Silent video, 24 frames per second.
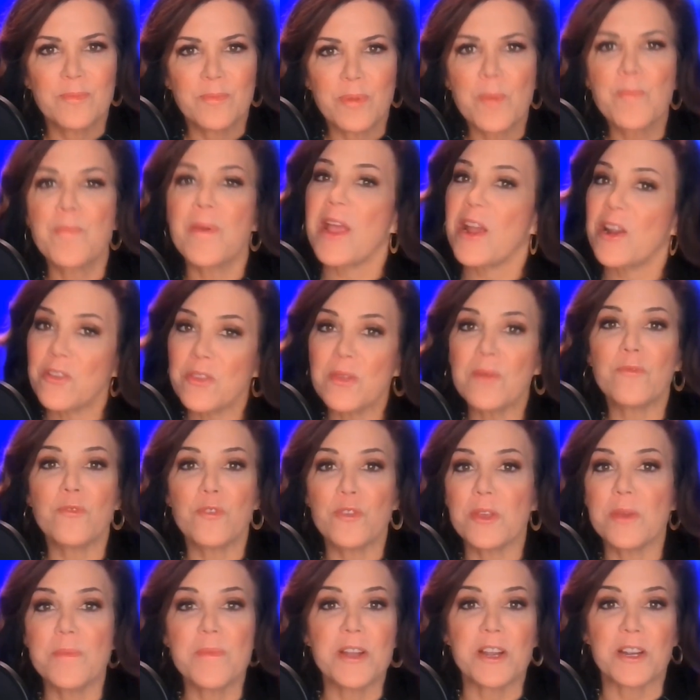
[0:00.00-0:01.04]
Prepare them
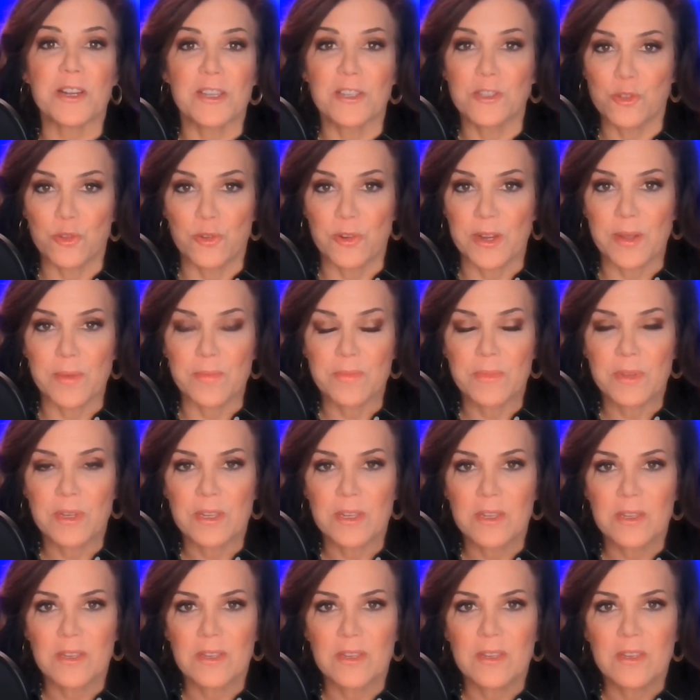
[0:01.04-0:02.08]
for the American dream.
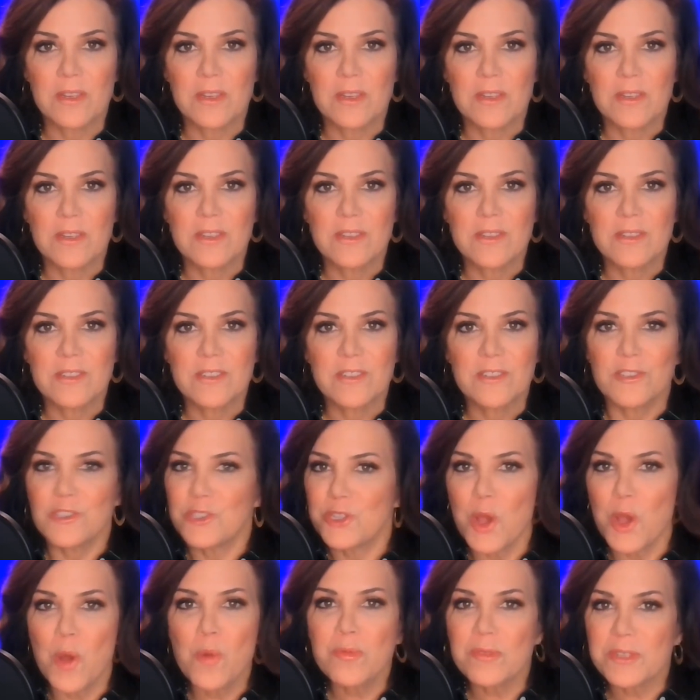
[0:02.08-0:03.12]

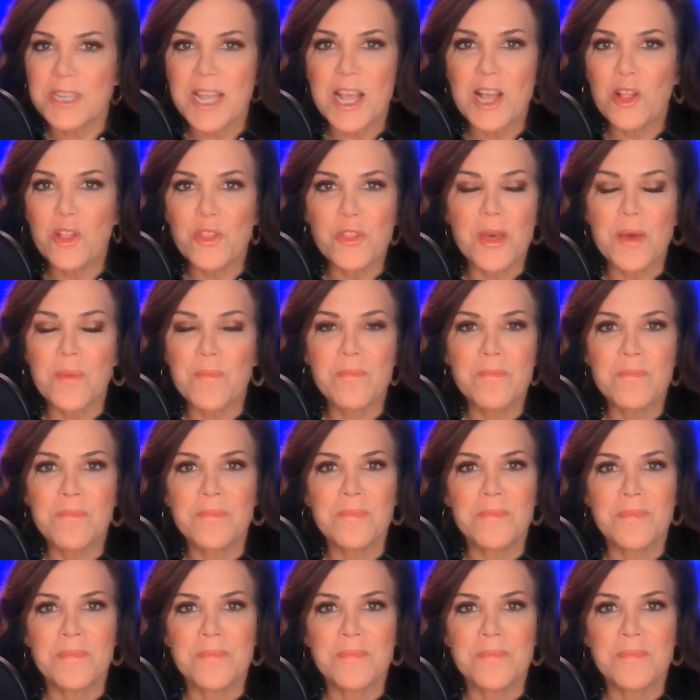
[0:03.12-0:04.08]
Don't tell them